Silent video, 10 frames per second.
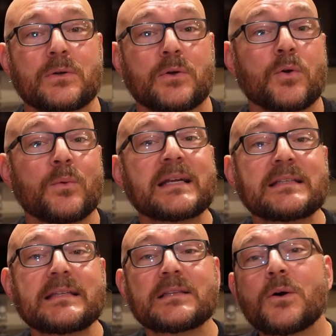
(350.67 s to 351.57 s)

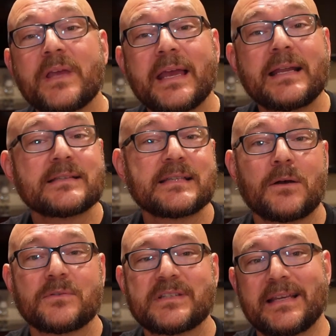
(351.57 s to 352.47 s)
correctly locate
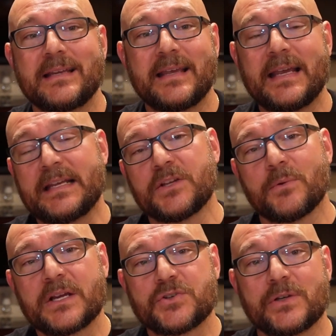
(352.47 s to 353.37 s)
sounds in any
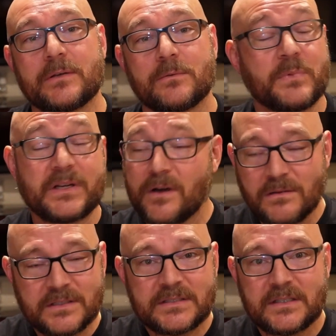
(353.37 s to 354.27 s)
direction,
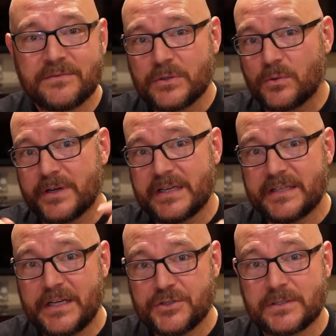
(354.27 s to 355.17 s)
regardless of your
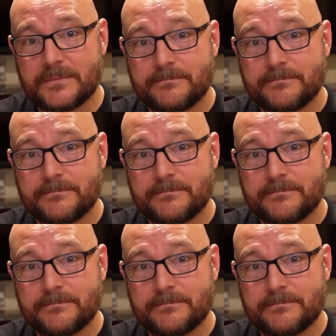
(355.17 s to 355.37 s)
orientation,